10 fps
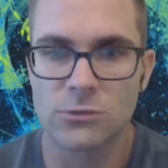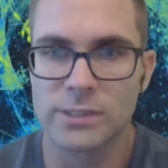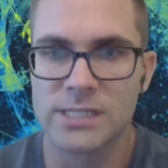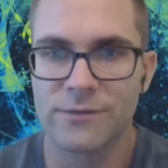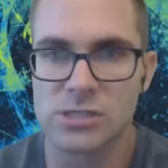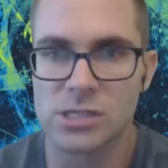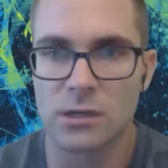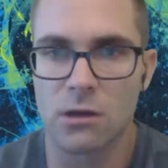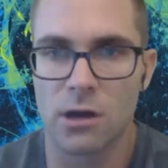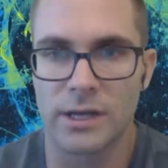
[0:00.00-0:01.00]
Receivers a
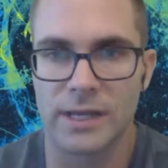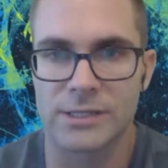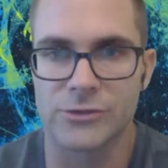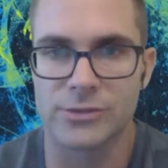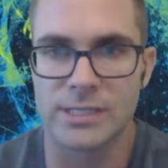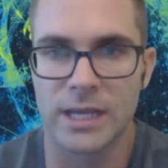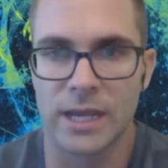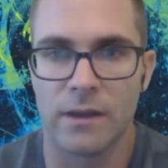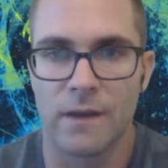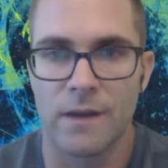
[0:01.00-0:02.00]
little hard to get to today.